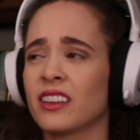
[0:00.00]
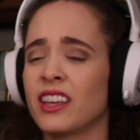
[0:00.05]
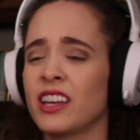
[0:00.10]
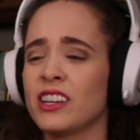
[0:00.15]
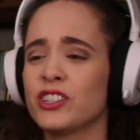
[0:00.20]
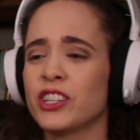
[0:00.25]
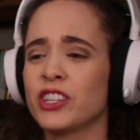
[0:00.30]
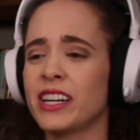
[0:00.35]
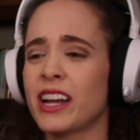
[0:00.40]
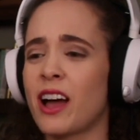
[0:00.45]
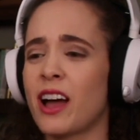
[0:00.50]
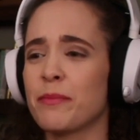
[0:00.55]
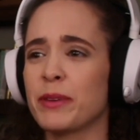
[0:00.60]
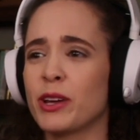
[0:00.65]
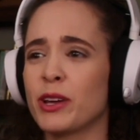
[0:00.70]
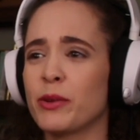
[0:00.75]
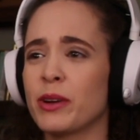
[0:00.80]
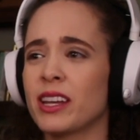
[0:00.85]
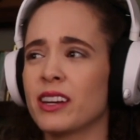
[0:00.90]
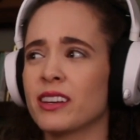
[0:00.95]
Can she not
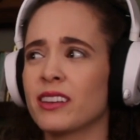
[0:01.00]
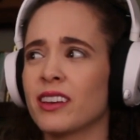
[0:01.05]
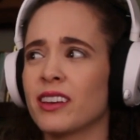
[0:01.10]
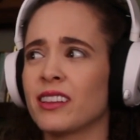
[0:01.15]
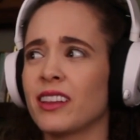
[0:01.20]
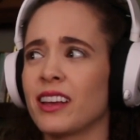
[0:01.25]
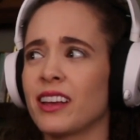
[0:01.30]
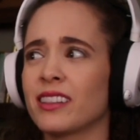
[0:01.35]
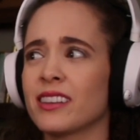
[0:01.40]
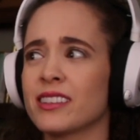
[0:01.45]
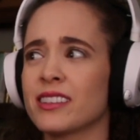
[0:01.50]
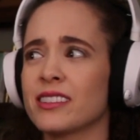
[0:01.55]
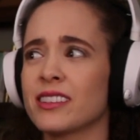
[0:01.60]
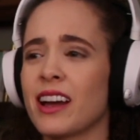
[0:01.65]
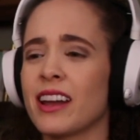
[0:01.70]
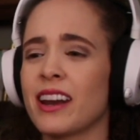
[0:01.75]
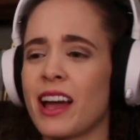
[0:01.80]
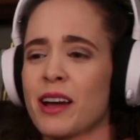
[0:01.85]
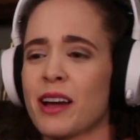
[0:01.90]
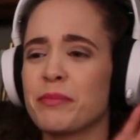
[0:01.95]
be queen? Can like this
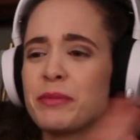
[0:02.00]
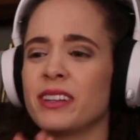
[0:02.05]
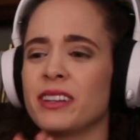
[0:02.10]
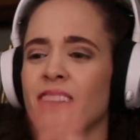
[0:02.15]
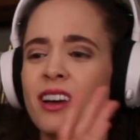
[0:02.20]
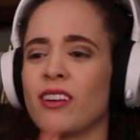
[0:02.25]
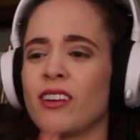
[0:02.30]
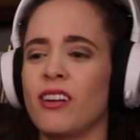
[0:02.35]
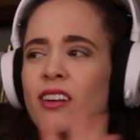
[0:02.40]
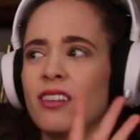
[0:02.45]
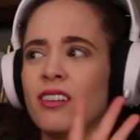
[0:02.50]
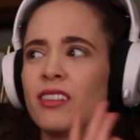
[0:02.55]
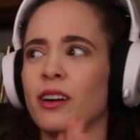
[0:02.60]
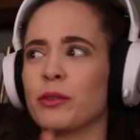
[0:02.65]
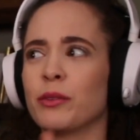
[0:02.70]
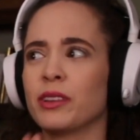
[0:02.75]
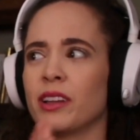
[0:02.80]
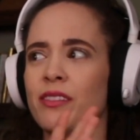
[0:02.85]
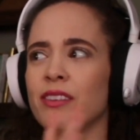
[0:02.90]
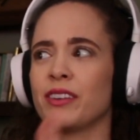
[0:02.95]
not happen at all?
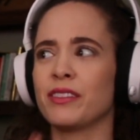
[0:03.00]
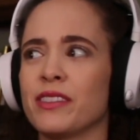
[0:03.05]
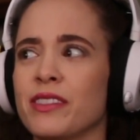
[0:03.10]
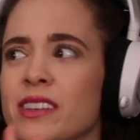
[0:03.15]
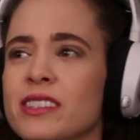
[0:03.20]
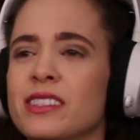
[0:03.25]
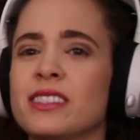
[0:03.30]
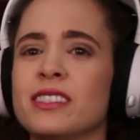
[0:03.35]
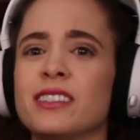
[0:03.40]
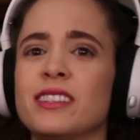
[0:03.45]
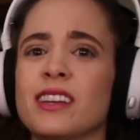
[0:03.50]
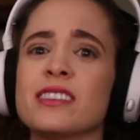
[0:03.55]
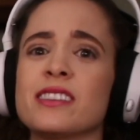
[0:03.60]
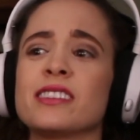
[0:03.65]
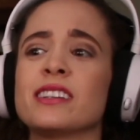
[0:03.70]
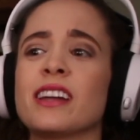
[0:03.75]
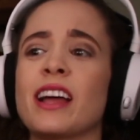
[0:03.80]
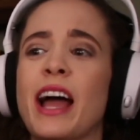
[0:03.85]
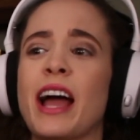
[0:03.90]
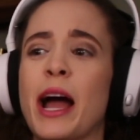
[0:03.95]
I would love it if this
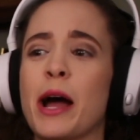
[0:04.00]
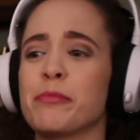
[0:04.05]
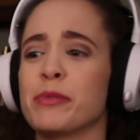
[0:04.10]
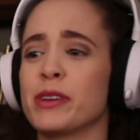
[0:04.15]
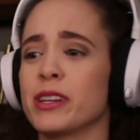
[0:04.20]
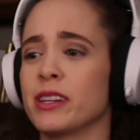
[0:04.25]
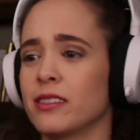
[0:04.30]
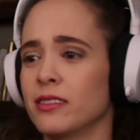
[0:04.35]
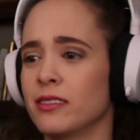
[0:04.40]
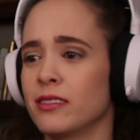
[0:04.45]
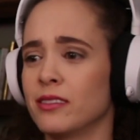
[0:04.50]
doesn't happen.